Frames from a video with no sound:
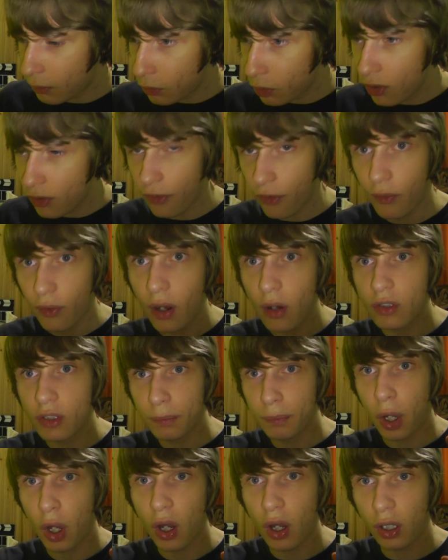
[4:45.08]
moving around
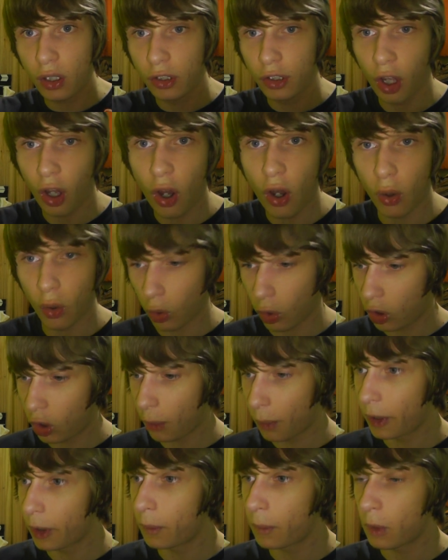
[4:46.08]
a parked car or
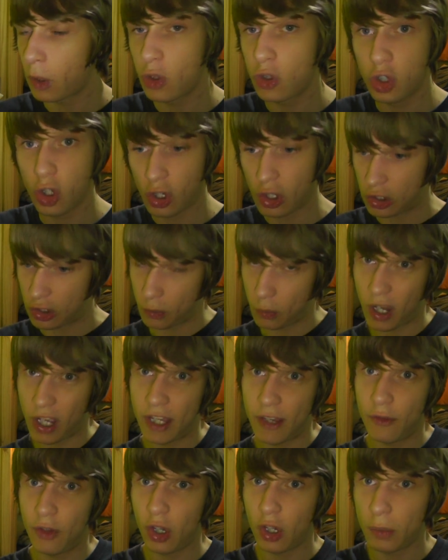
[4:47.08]
coming up to a junction where
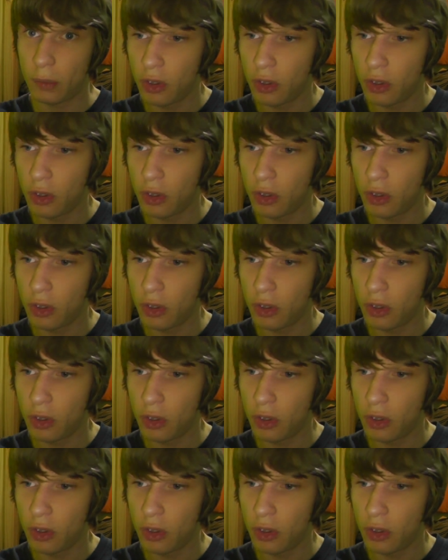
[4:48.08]
you've got